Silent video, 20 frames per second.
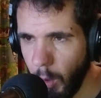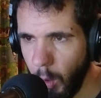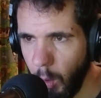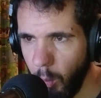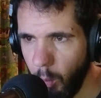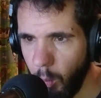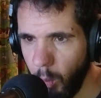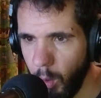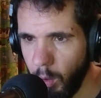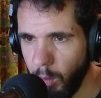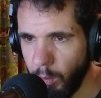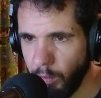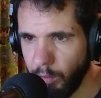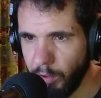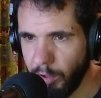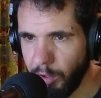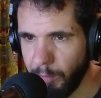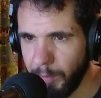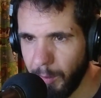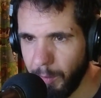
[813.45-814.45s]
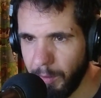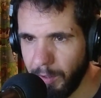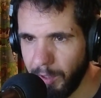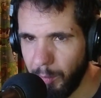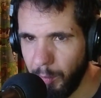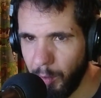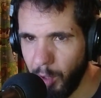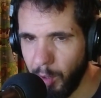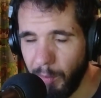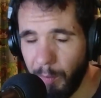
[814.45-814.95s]
Whoa, excuse me, I wanted
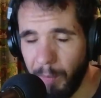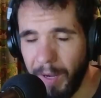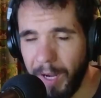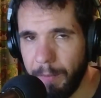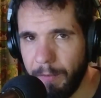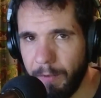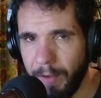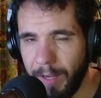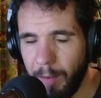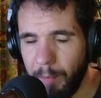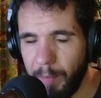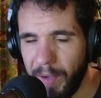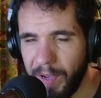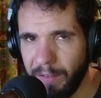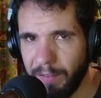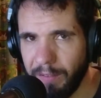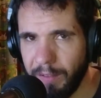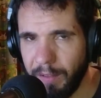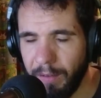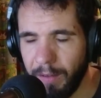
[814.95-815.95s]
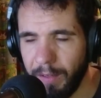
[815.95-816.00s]
to burp. Maybe if I get busted,